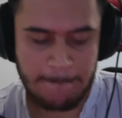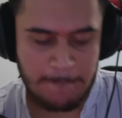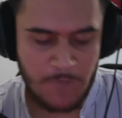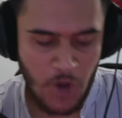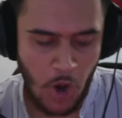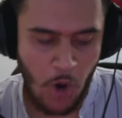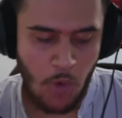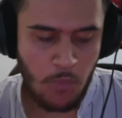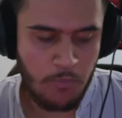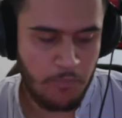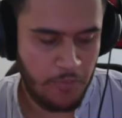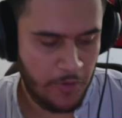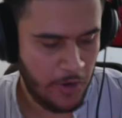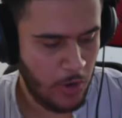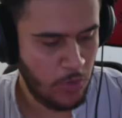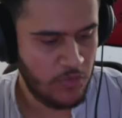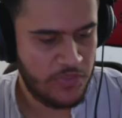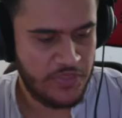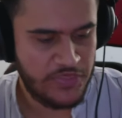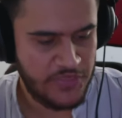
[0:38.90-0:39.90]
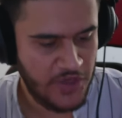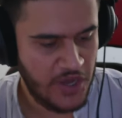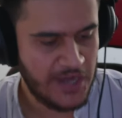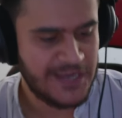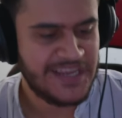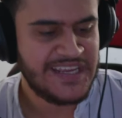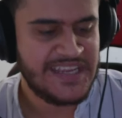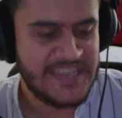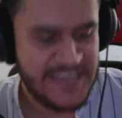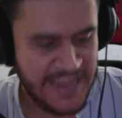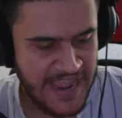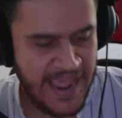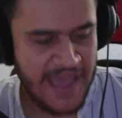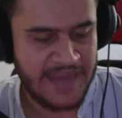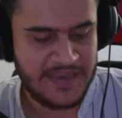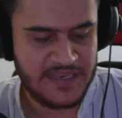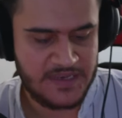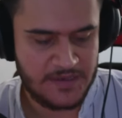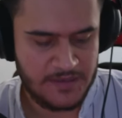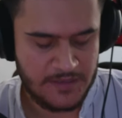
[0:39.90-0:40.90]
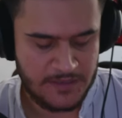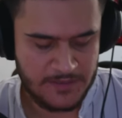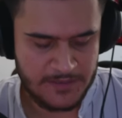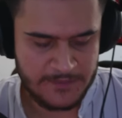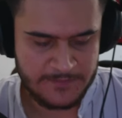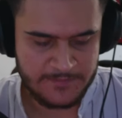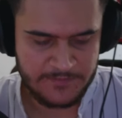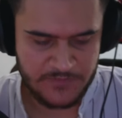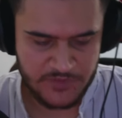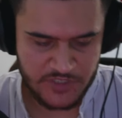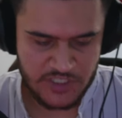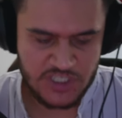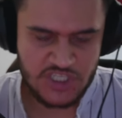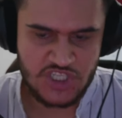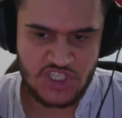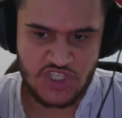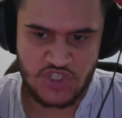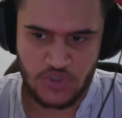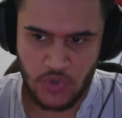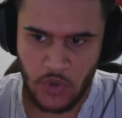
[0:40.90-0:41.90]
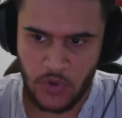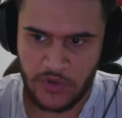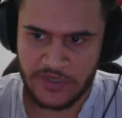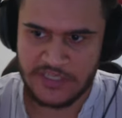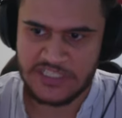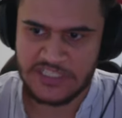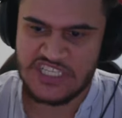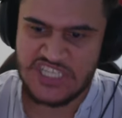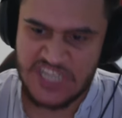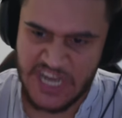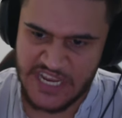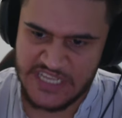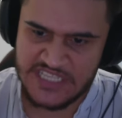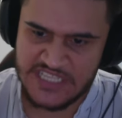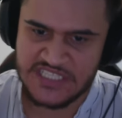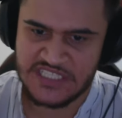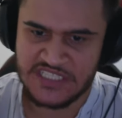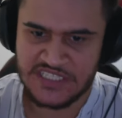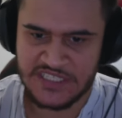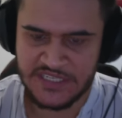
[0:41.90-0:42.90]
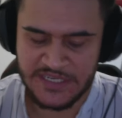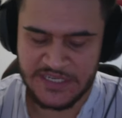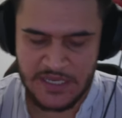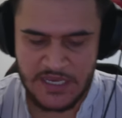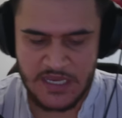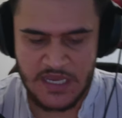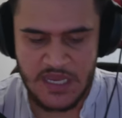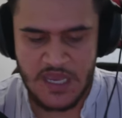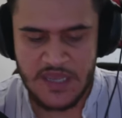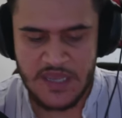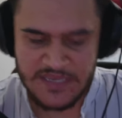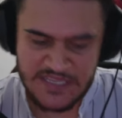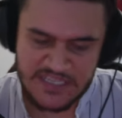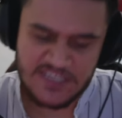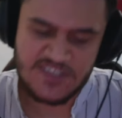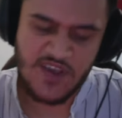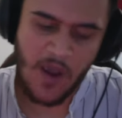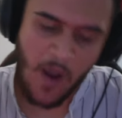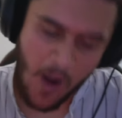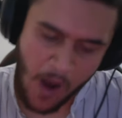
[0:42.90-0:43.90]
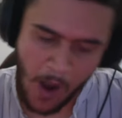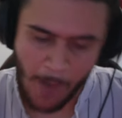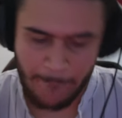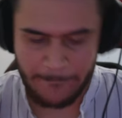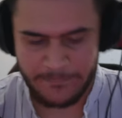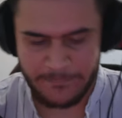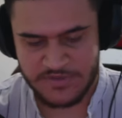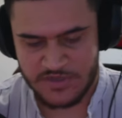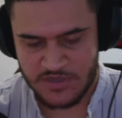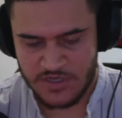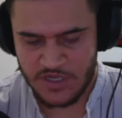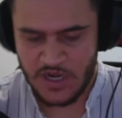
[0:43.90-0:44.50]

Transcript: GoPro thug cat destroying, chasing these ops.